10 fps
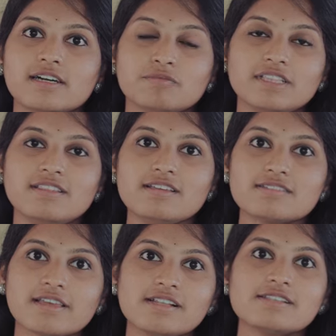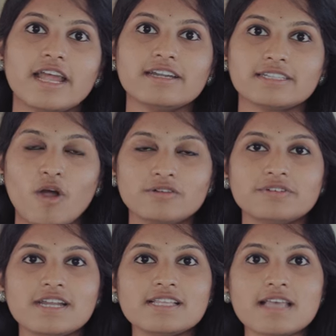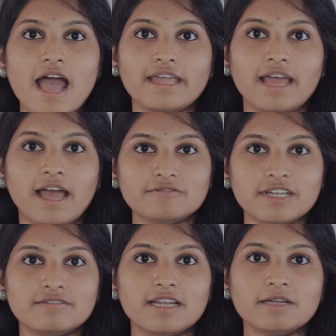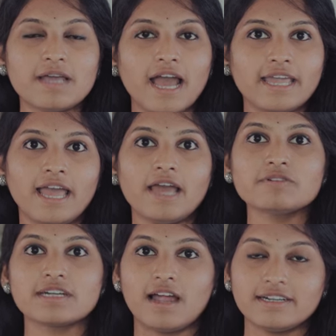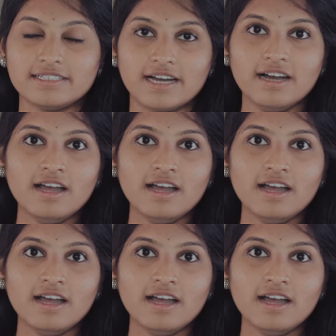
With these skills and confidence I have developed, I have cracked